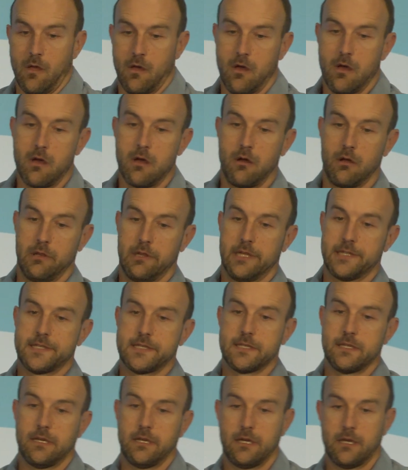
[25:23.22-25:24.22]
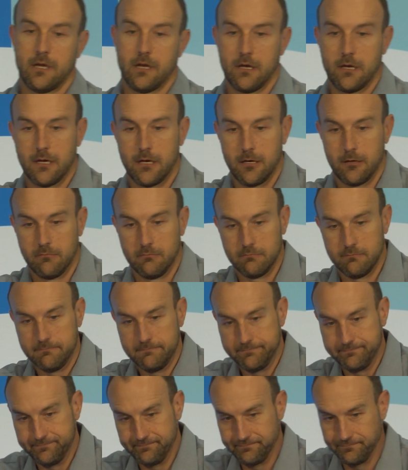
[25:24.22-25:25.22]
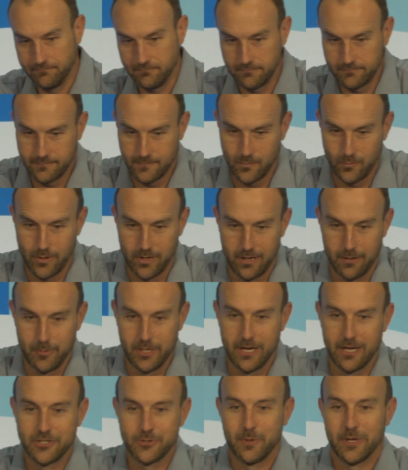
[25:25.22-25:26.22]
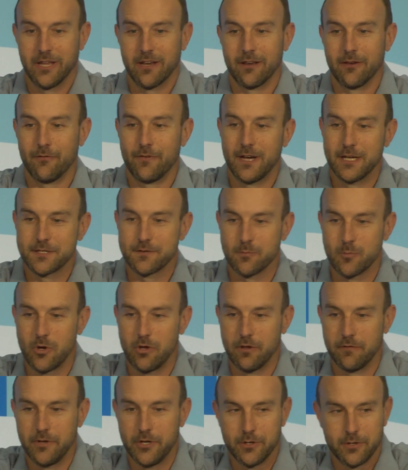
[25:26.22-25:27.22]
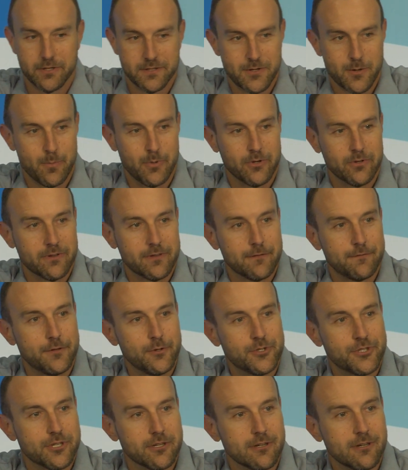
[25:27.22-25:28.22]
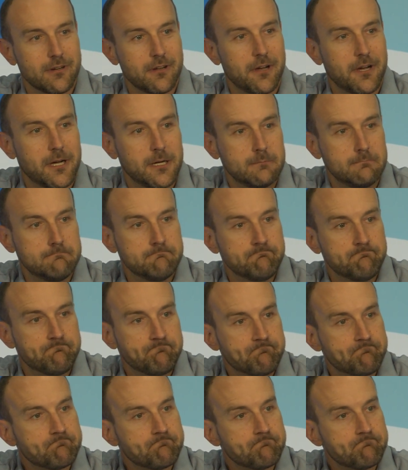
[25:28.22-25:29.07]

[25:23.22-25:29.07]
Oh, let's see. Um, well, I mean, I should be getting advice from all of you because you're building the future. Um,